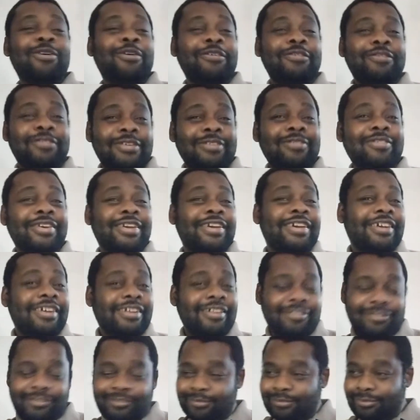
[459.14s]
or a
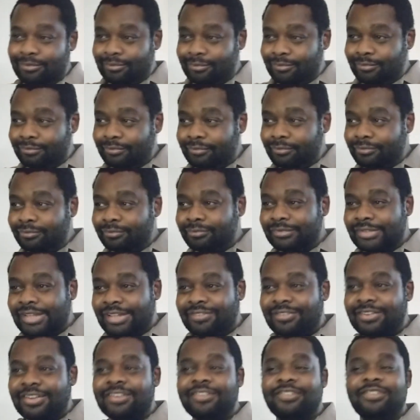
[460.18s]
female. Mm-hmm.
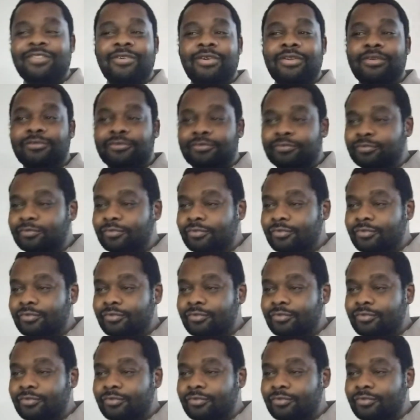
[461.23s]
That's what it's doing.